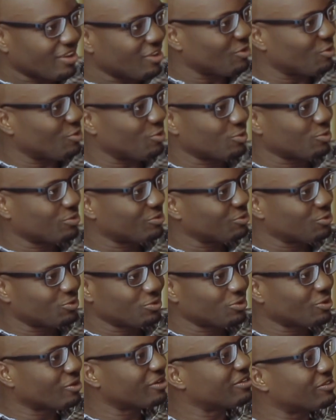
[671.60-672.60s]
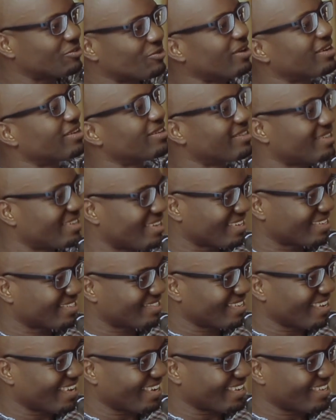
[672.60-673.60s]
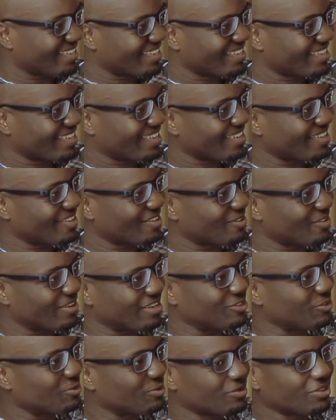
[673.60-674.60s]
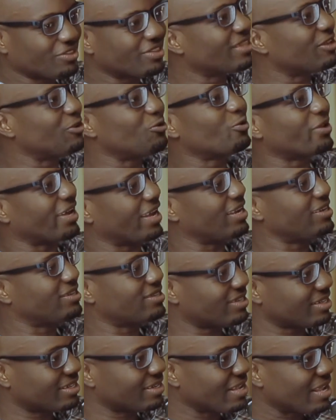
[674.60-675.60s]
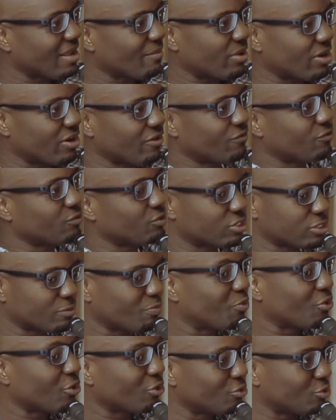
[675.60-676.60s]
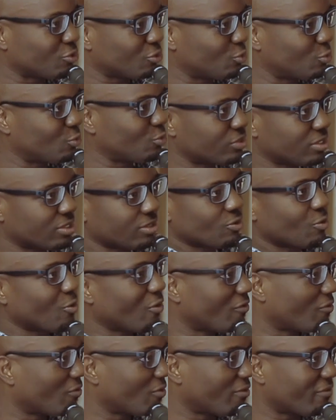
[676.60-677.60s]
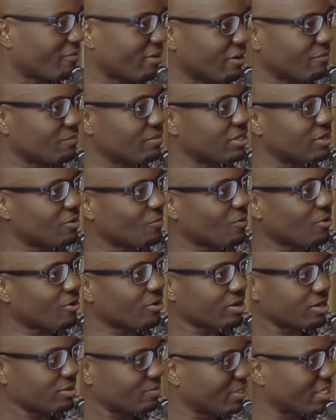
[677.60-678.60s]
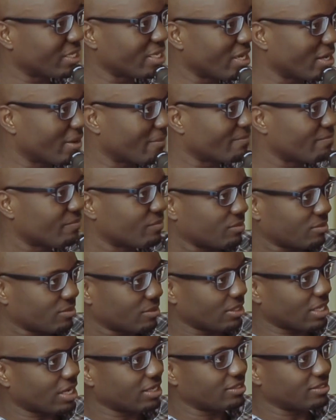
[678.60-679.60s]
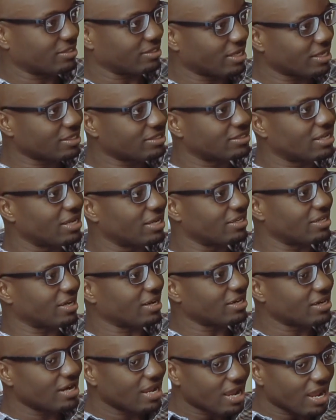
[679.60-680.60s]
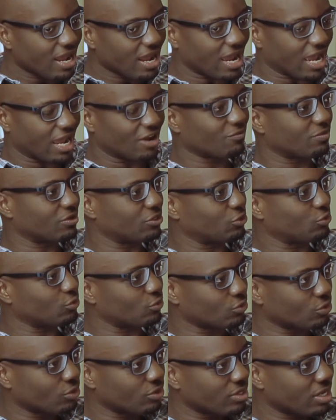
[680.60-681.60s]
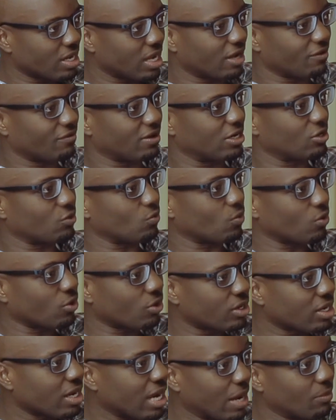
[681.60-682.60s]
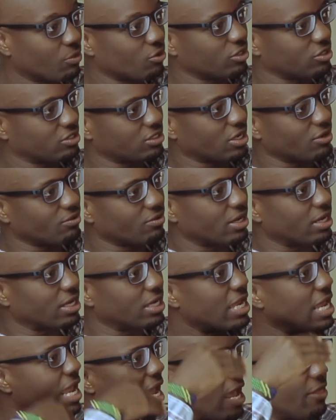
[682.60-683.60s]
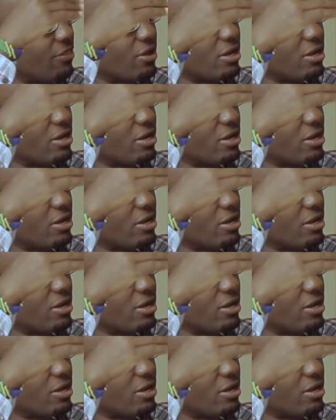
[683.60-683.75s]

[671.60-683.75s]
You'll not run the next day, and you'll hate it. But if you just put on your shoes and go for a 5-minute walk and be like, yeah, that's day done. I have my shoes on. I've had a walk. I'm going to start running. And then